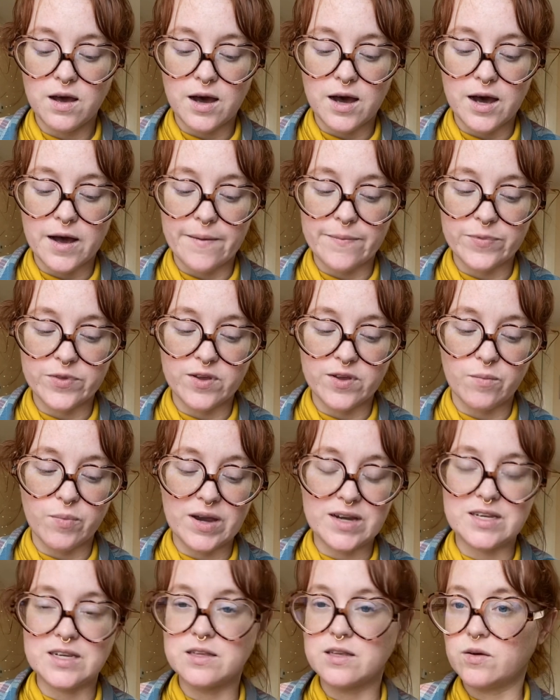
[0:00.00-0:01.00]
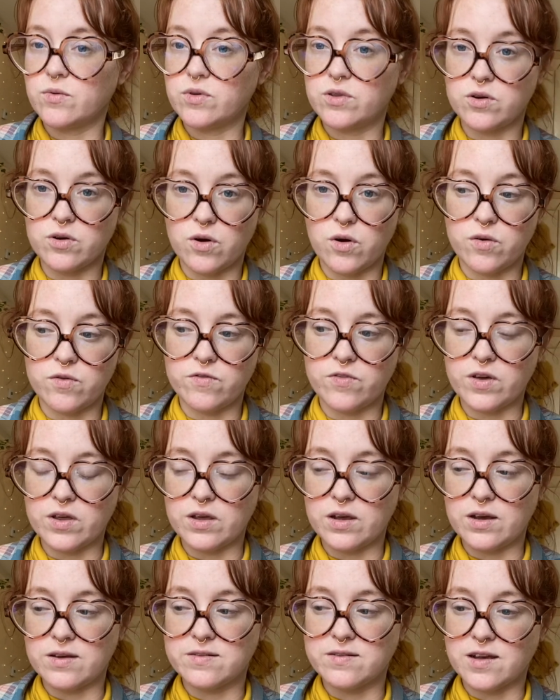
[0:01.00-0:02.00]
Um, it's like by dealing with your own
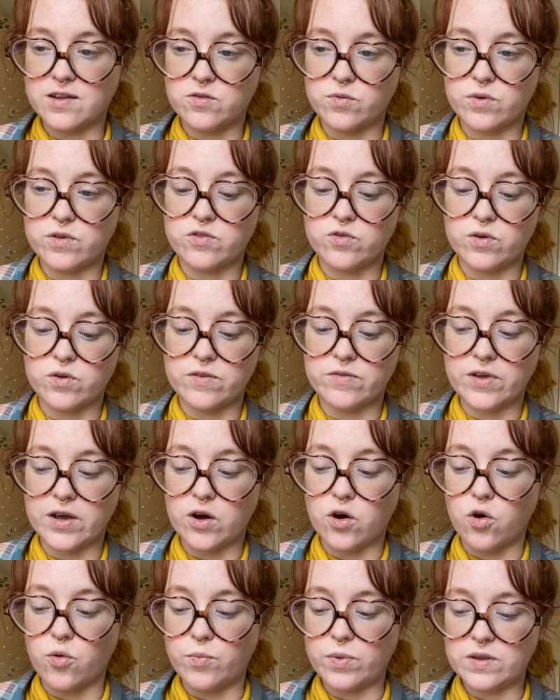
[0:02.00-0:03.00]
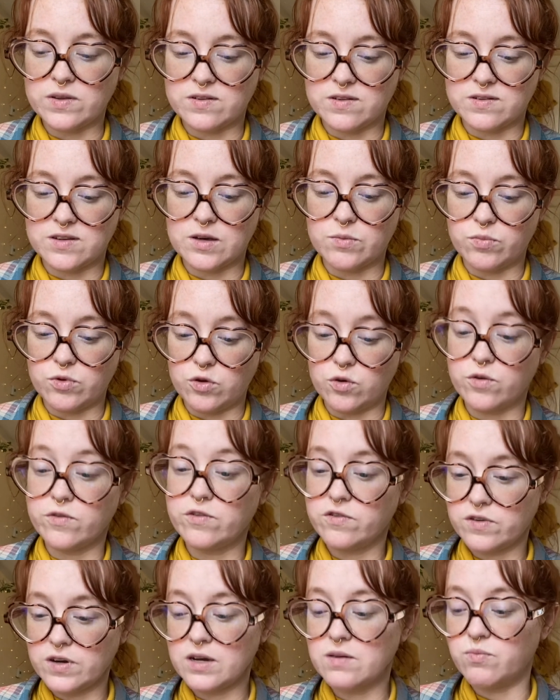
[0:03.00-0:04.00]
feelings, that's what sort of like opens this up. But you have
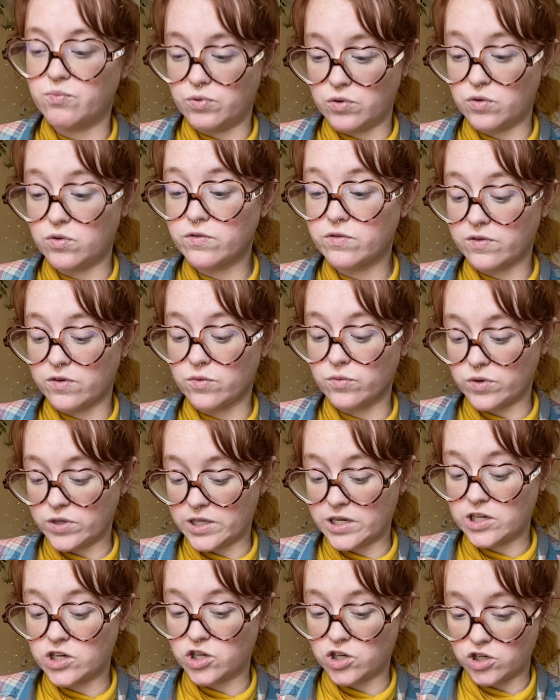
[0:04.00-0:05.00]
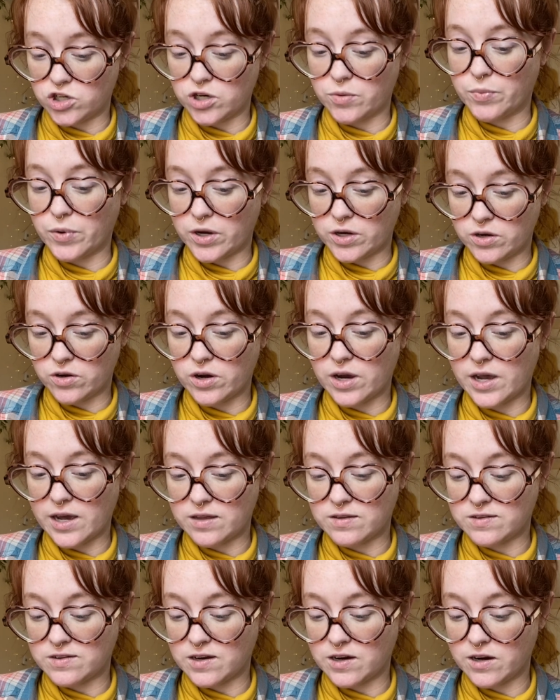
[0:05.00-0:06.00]
a very beautiful relationship on your
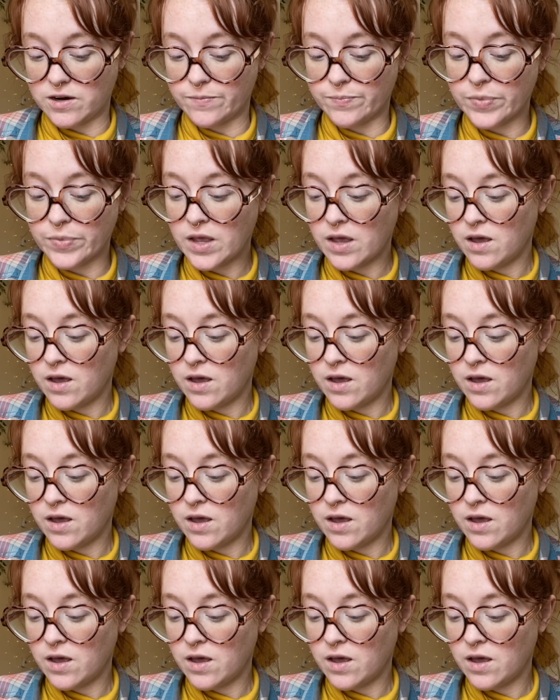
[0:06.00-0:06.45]
hands here.